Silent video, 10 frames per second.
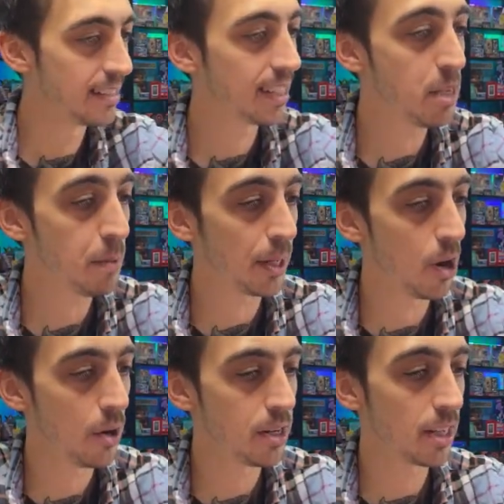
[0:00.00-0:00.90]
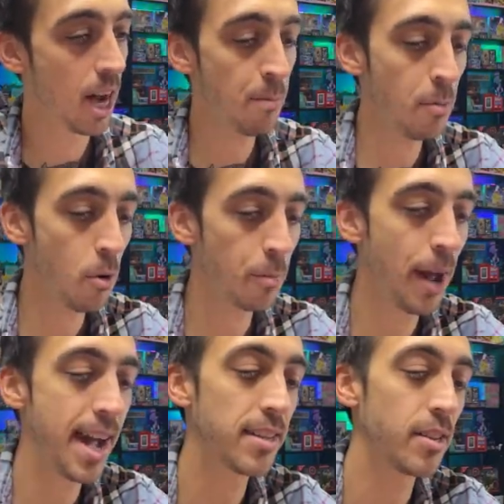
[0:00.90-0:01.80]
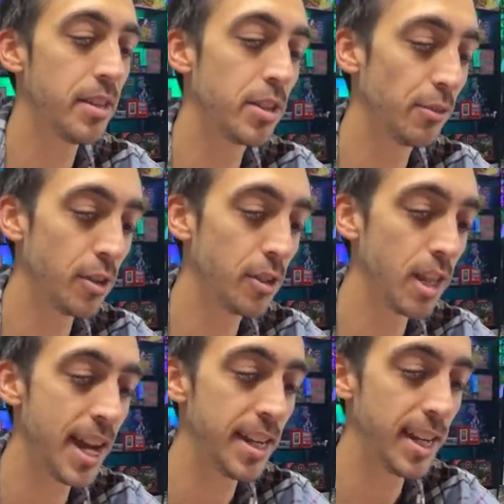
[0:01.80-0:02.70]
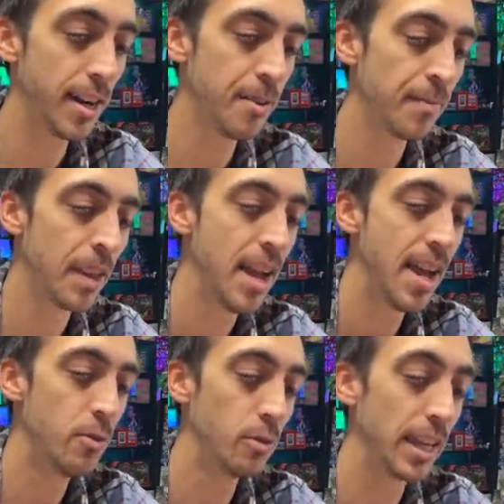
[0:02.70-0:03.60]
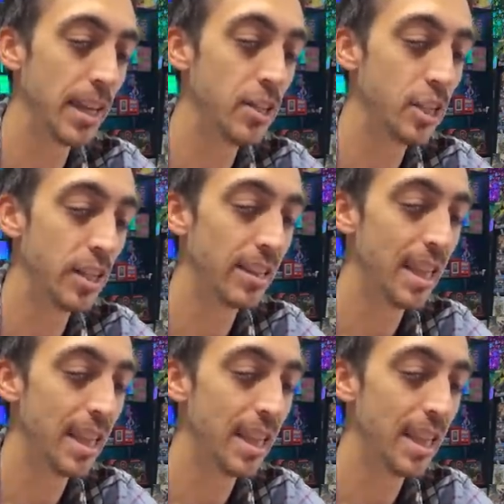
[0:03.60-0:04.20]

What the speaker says: Let's keep it going. Couple more packs on this first side here, and we'll get into the